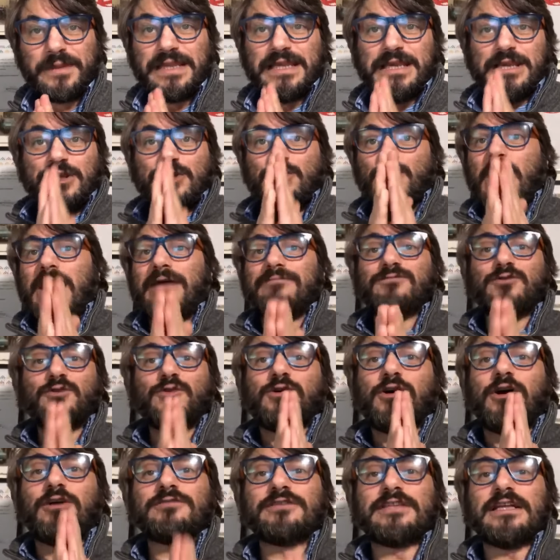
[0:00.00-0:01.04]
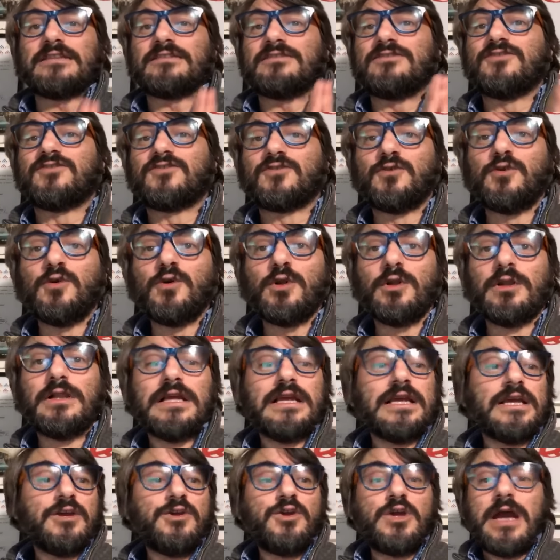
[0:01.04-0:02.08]
You have to contact the school.
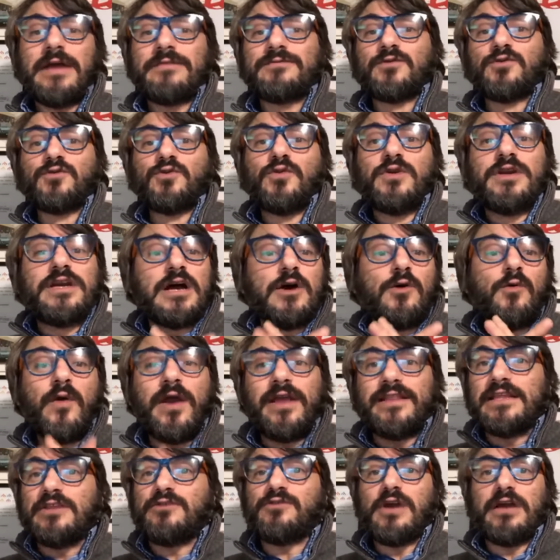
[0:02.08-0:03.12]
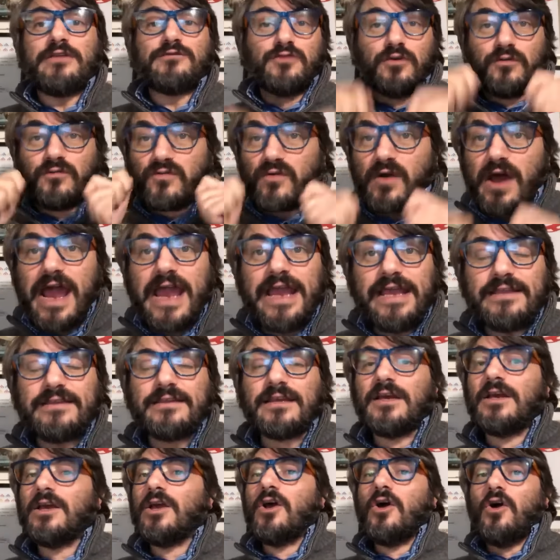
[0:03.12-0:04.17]
You have to do it in a way that you have to write
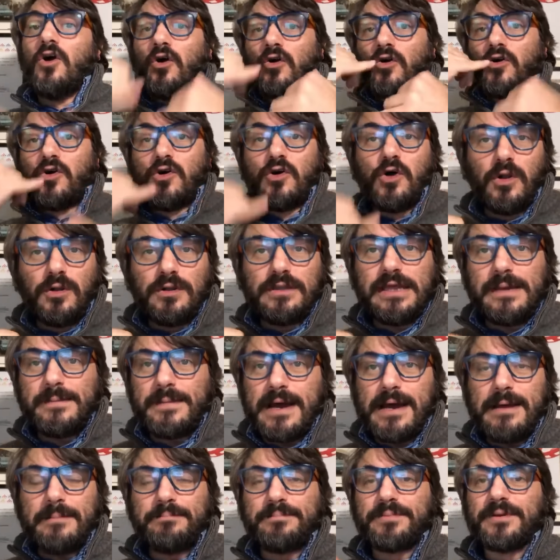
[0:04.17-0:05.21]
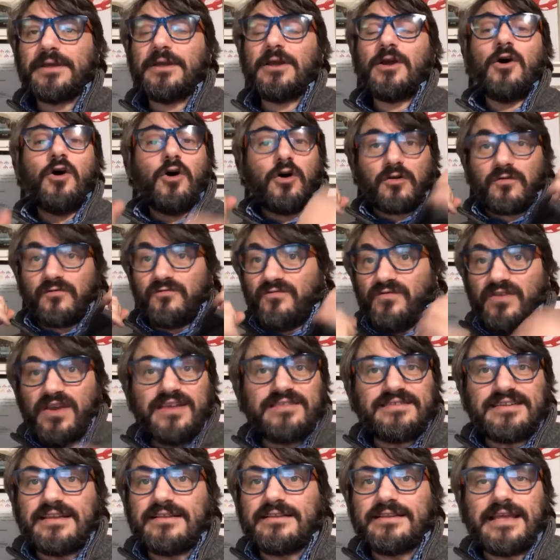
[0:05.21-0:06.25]
or call them up or
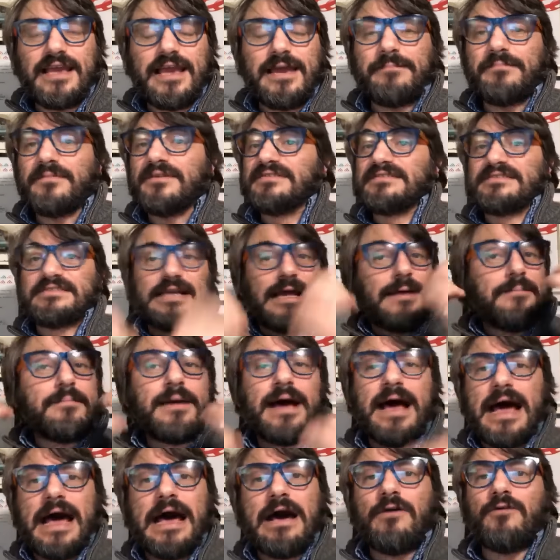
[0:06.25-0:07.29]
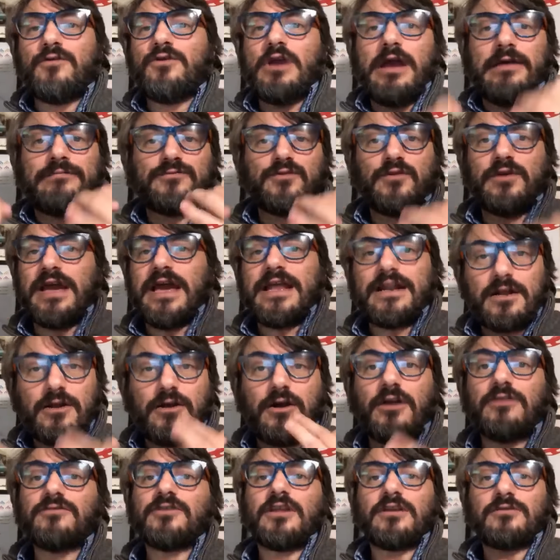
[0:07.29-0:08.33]
visit them. Somehow you have to get in
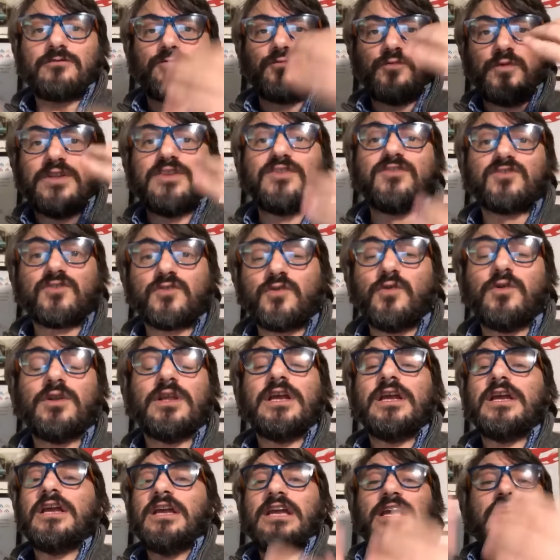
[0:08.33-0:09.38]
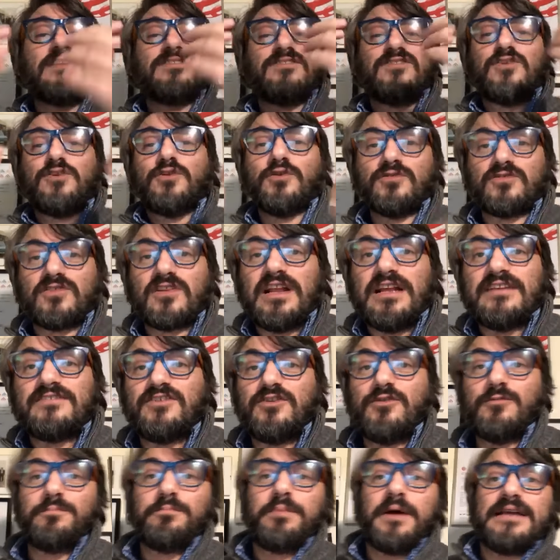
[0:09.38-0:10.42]
contact with the school. It's useless
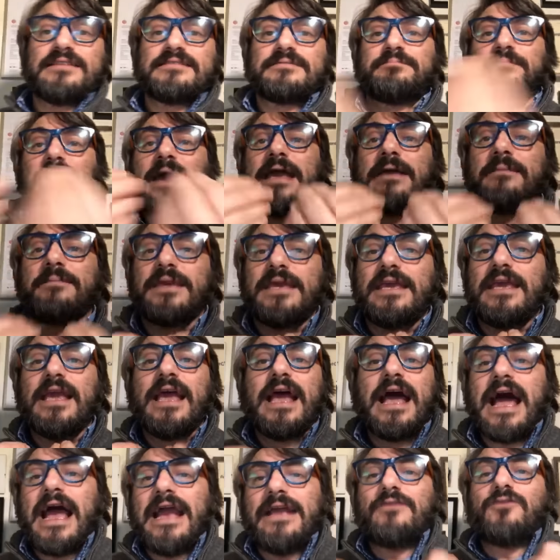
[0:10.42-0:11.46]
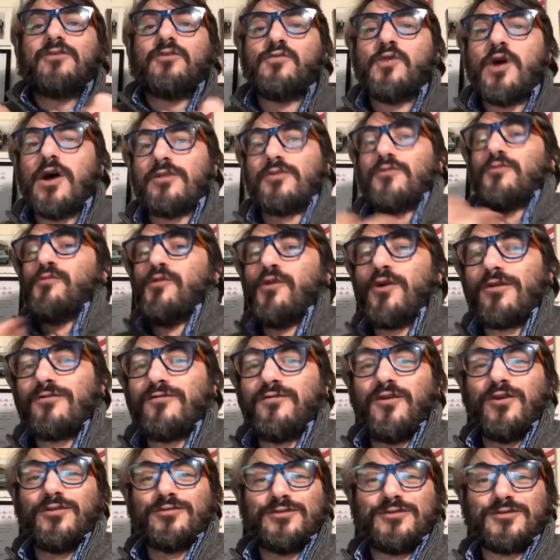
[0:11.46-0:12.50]
you pass by me. I do not work
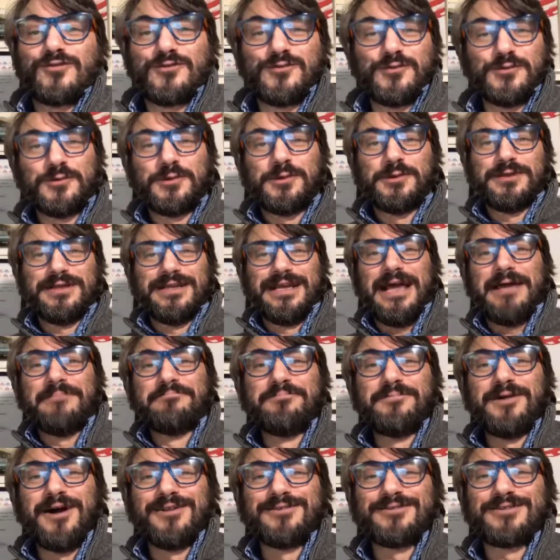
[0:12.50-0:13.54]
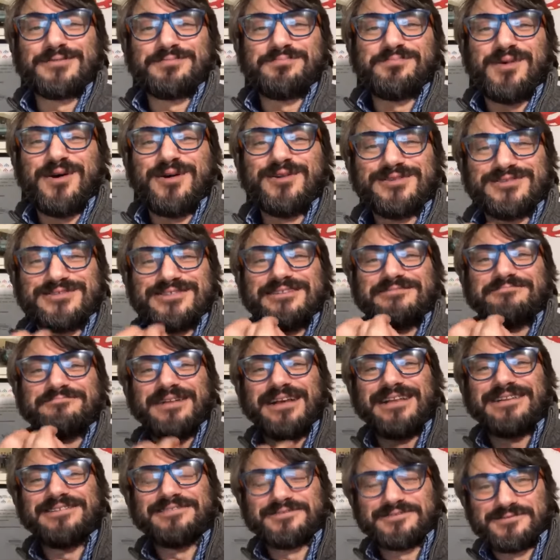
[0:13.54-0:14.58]
for the school. I'm not sponsored
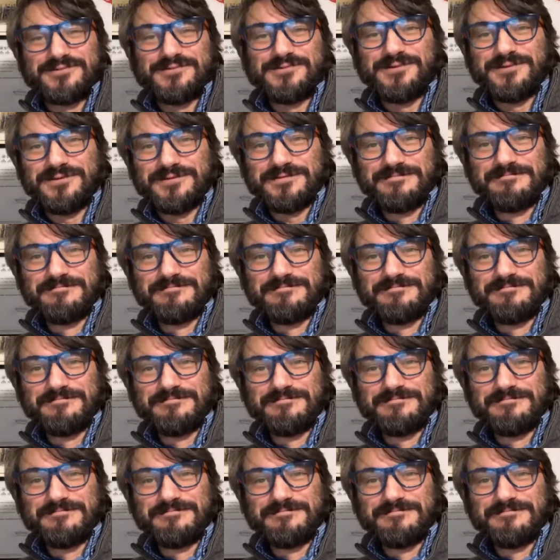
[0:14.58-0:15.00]
by the school.